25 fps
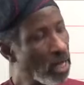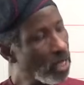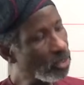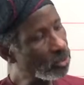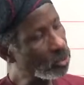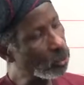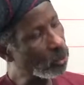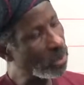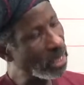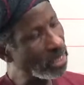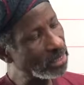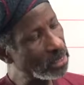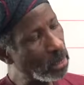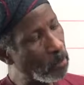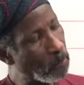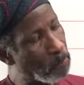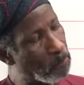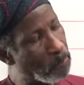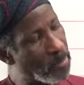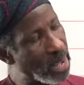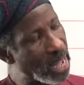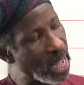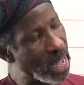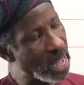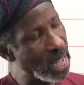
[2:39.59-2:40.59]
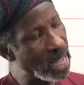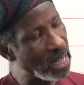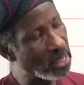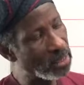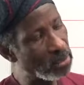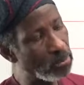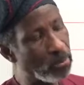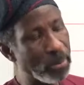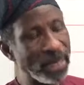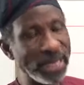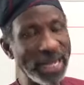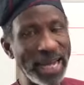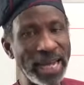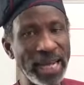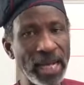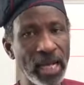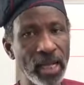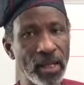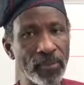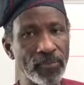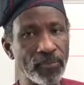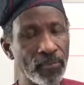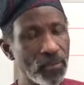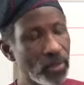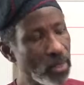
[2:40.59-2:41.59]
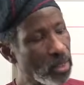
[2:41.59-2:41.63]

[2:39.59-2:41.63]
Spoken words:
So that's a Ba at the beginning.